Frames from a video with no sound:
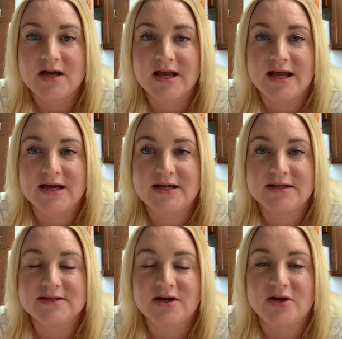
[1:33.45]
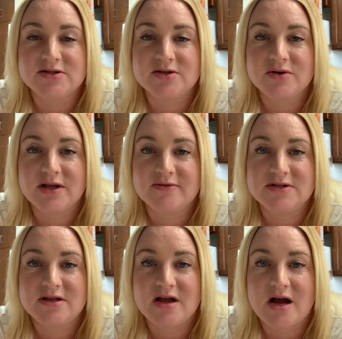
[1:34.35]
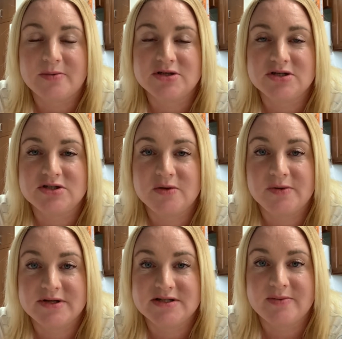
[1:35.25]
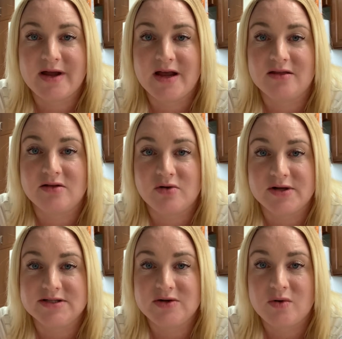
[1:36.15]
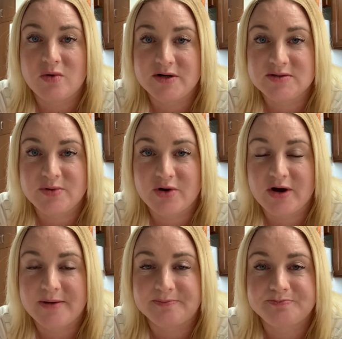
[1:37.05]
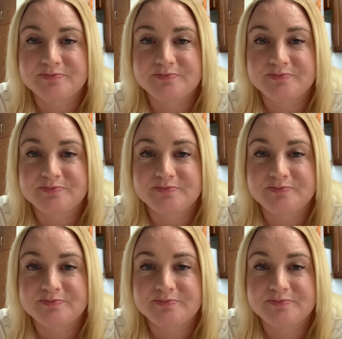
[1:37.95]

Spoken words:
And also it gives you the option to participate in the loyalty rewards program.